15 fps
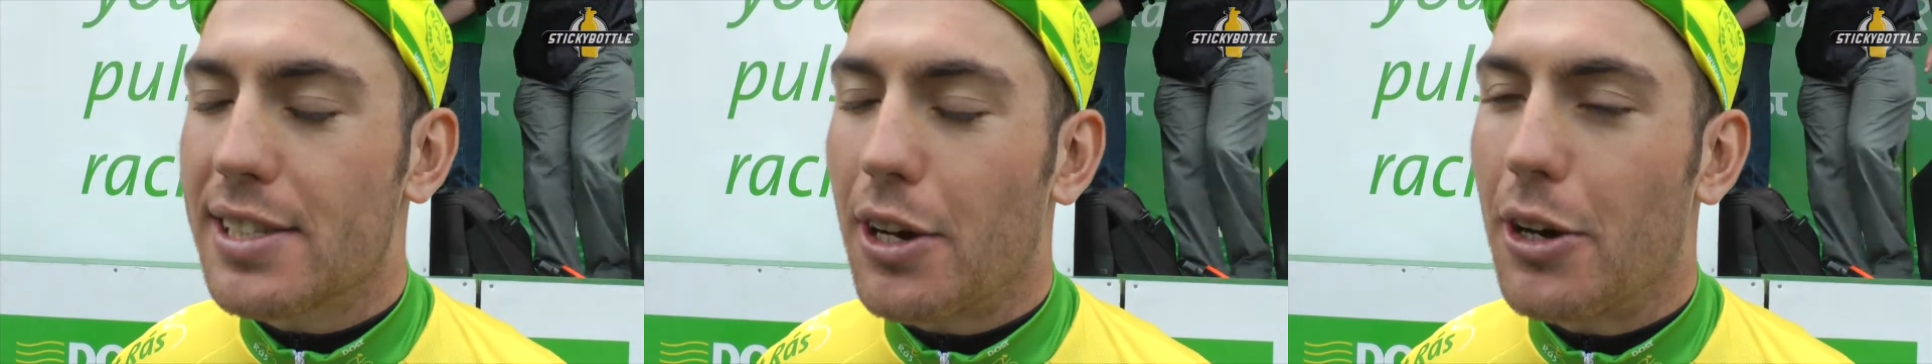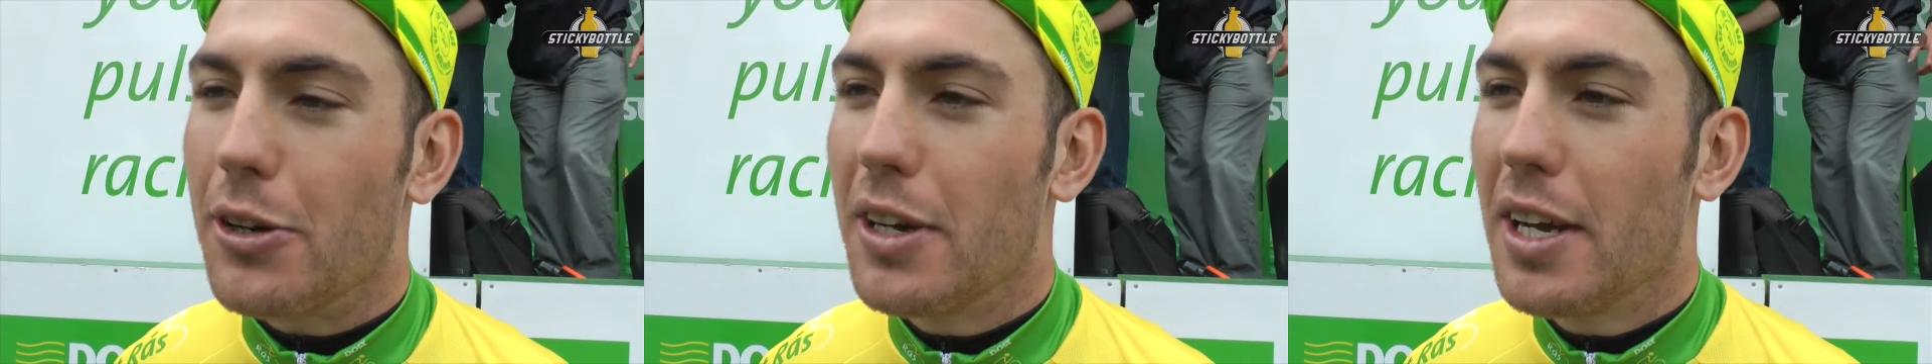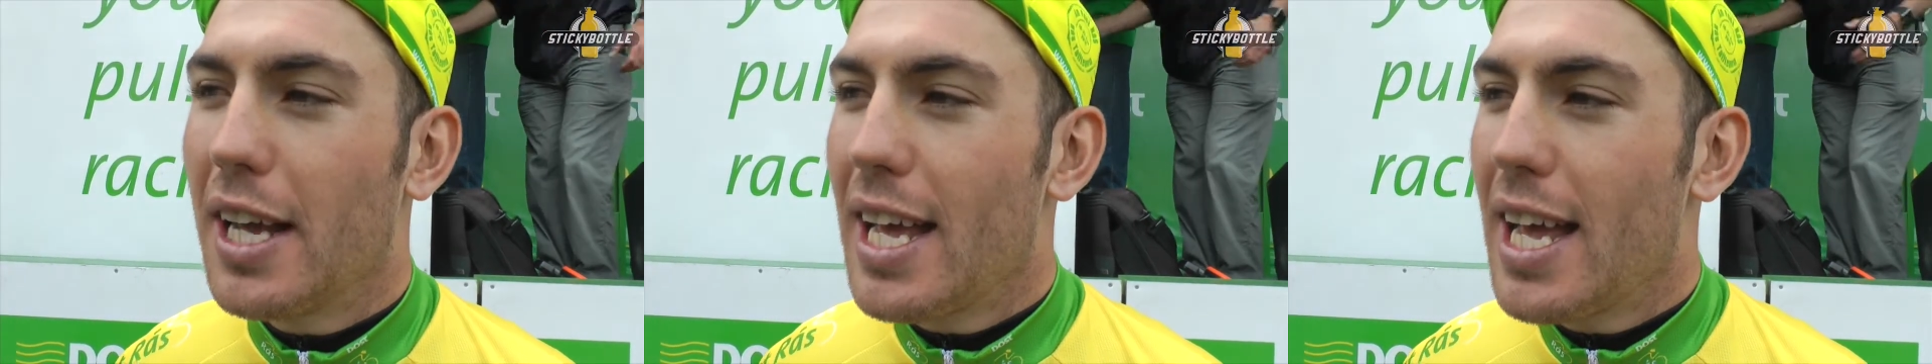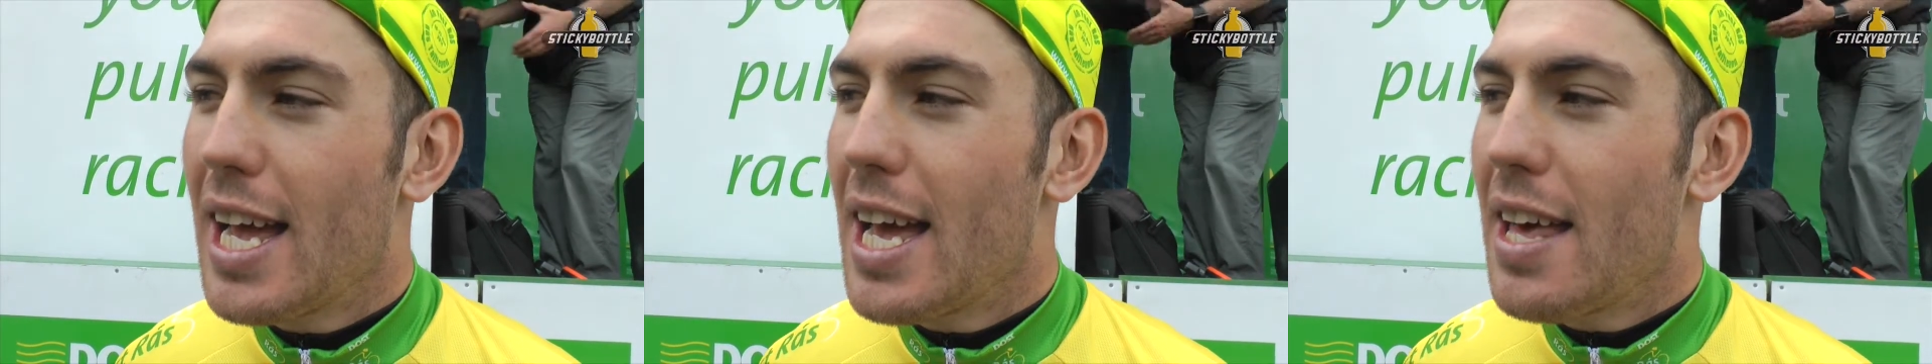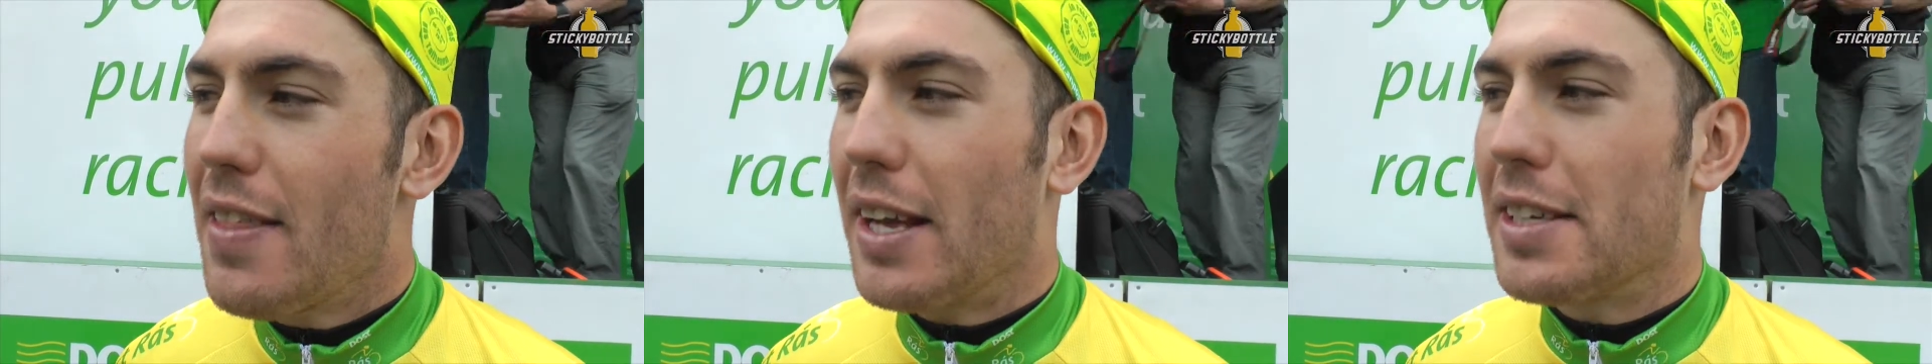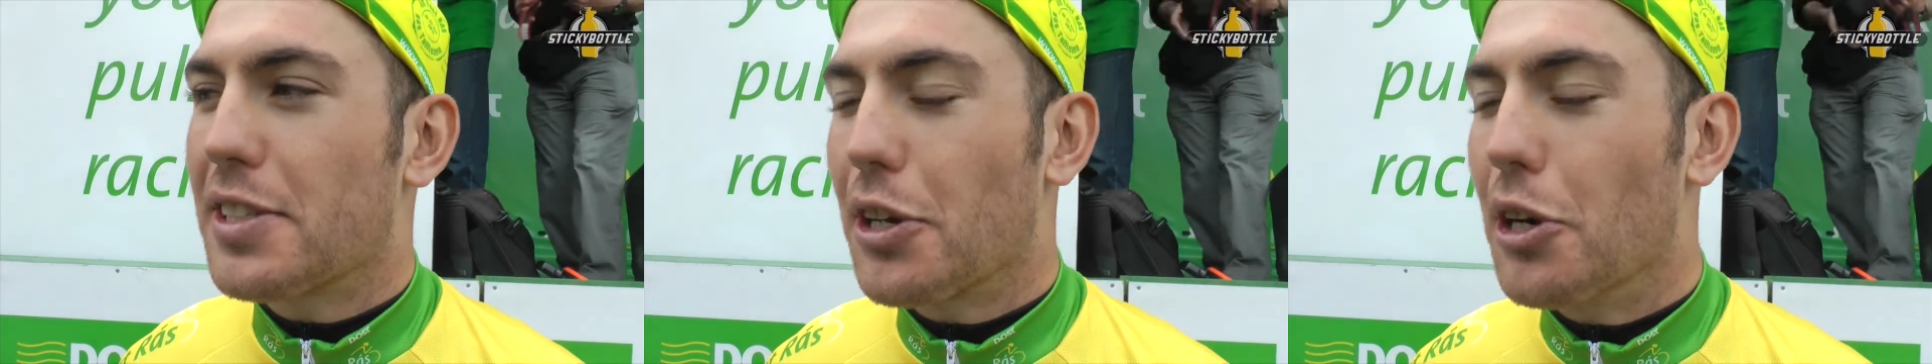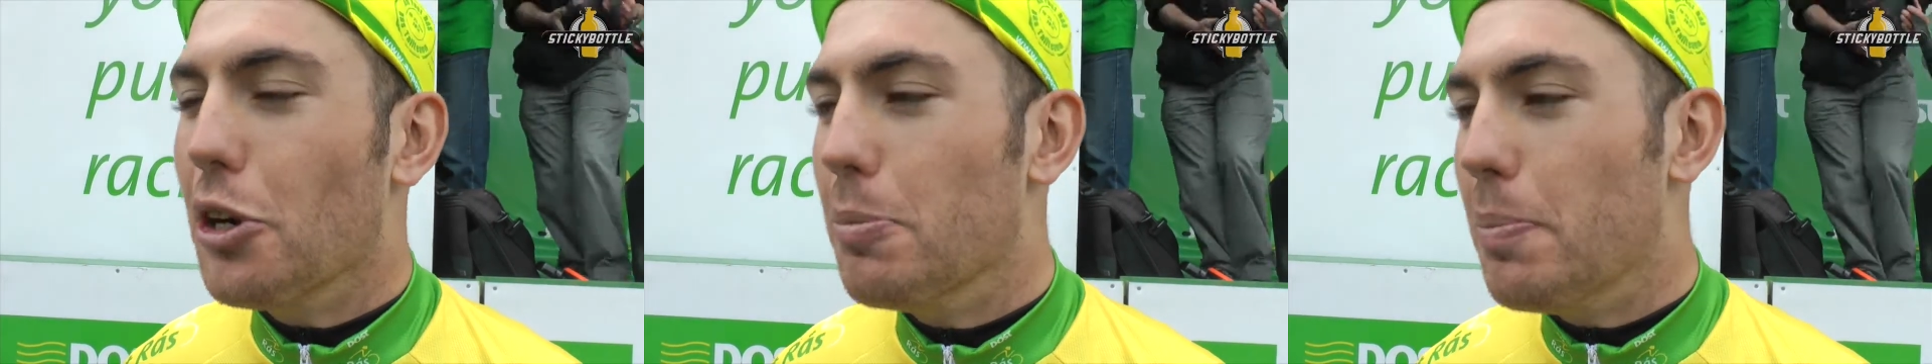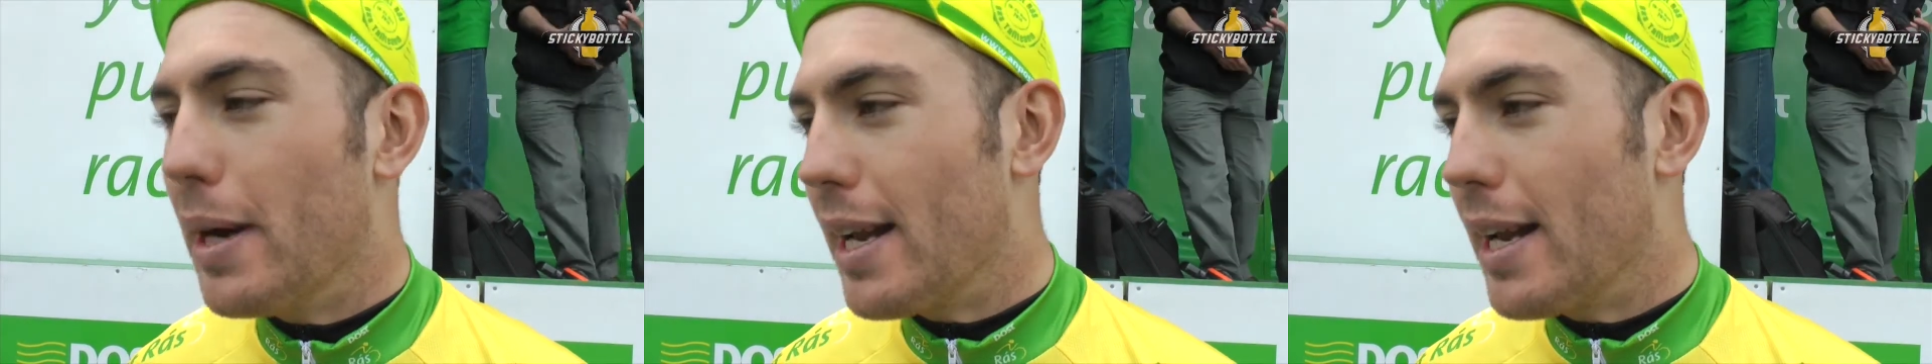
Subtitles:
so that's good.